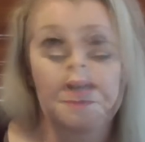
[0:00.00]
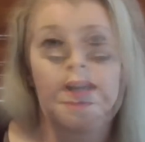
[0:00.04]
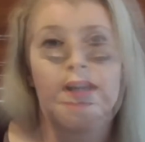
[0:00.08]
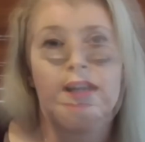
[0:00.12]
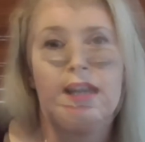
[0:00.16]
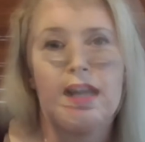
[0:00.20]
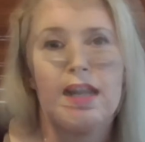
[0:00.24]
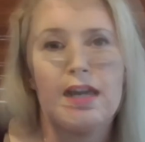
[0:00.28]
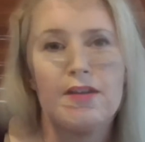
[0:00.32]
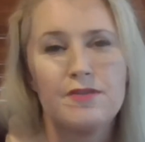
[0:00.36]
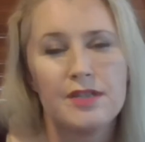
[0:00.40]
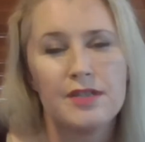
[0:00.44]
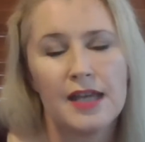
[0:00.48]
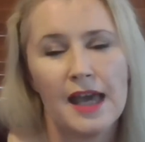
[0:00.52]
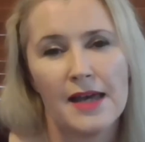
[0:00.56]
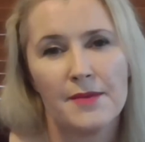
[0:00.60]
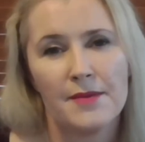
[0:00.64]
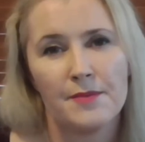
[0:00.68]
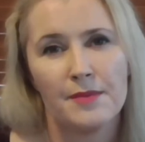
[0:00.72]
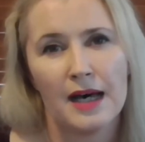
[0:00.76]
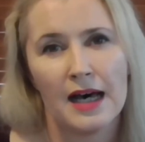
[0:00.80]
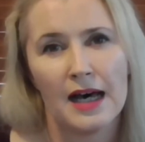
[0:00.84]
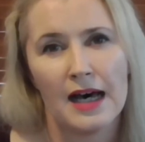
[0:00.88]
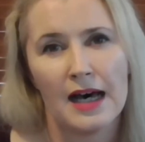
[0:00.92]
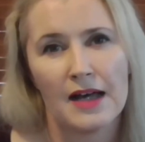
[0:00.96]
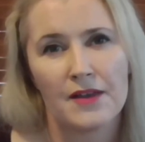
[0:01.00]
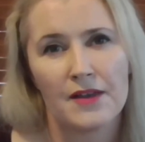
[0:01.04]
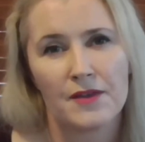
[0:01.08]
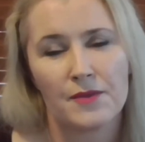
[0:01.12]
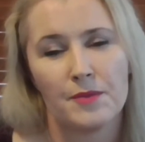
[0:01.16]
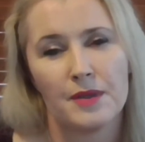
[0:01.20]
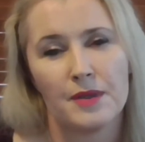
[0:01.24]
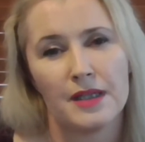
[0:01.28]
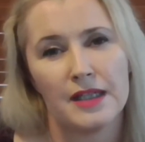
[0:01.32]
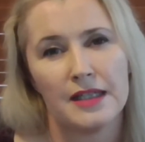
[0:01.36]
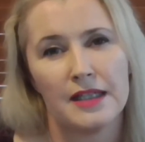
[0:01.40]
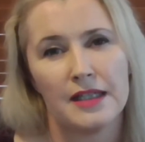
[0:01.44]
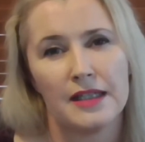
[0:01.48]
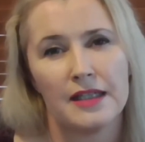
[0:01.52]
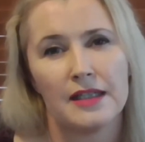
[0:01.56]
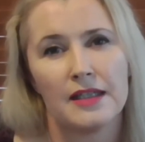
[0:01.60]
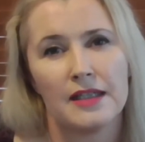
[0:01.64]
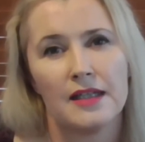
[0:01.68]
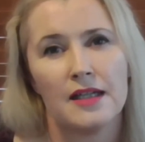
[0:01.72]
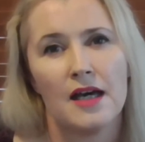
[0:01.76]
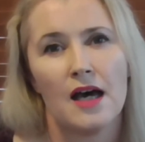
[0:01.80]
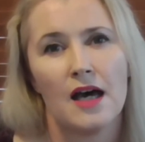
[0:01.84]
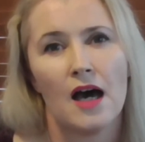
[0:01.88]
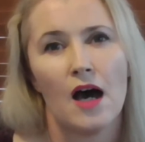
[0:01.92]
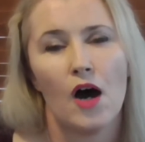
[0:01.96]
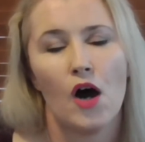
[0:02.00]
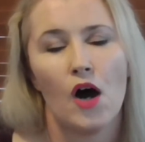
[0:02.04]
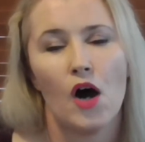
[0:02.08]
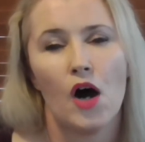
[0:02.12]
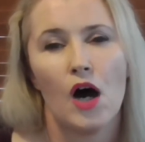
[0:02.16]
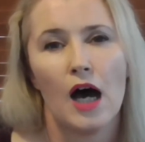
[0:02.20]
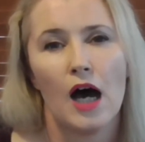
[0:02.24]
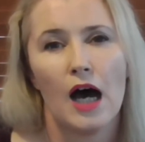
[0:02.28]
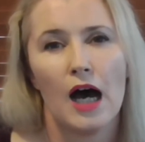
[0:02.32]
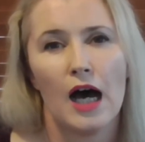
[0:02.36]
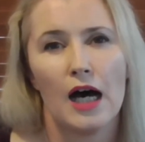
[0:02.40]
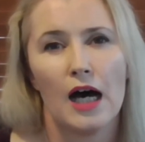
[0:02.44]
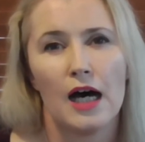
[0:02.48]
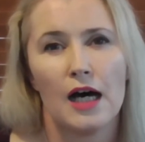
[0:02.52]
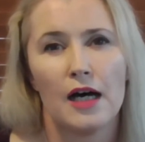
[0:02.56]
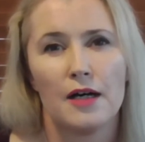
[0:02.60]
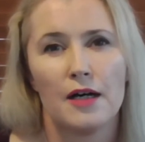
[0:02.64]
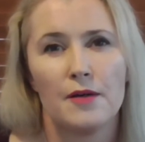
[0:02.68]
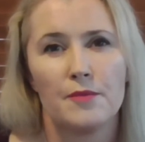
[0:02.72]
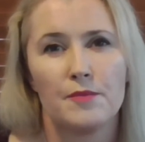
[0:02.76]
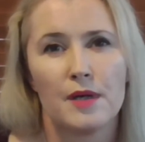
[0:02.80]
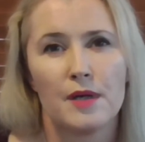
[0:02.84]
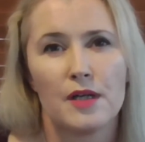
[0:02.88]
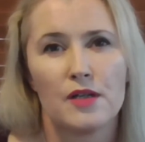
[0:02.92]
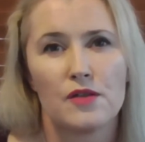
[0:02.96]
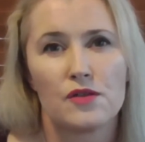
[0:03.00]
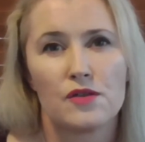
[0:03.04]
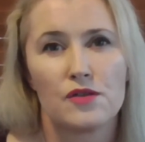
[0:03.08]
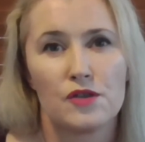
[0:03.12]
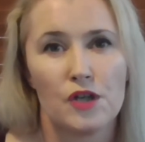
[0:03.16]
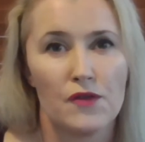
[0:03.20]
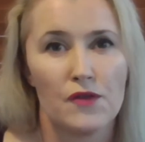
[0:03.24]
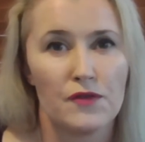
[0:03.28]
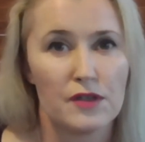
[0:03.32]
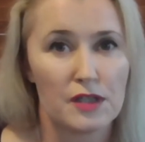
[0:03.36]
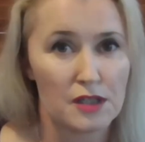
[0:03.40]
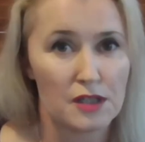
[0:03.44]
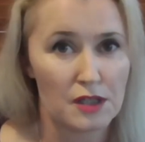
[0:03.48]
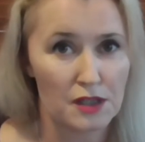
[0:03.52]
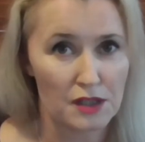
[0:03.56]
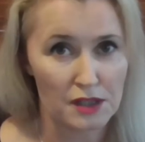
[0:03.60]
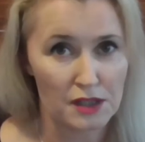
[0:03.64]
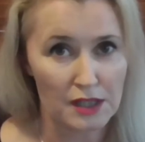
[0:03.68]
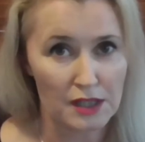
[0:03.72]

Left hand path being um, service to